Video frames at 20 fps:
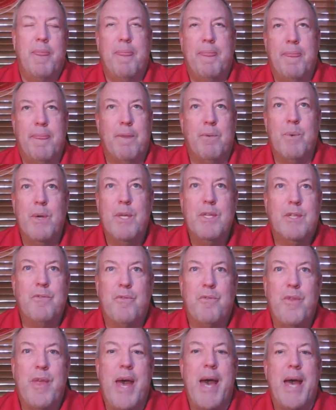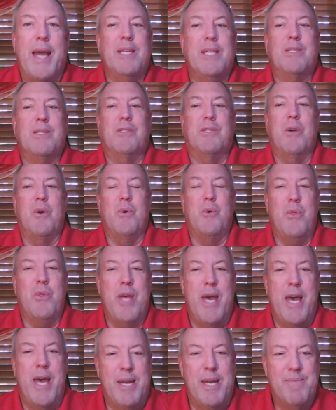the reason for that is so
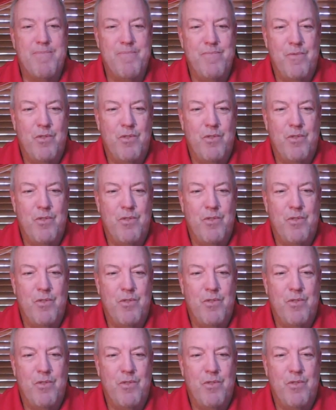that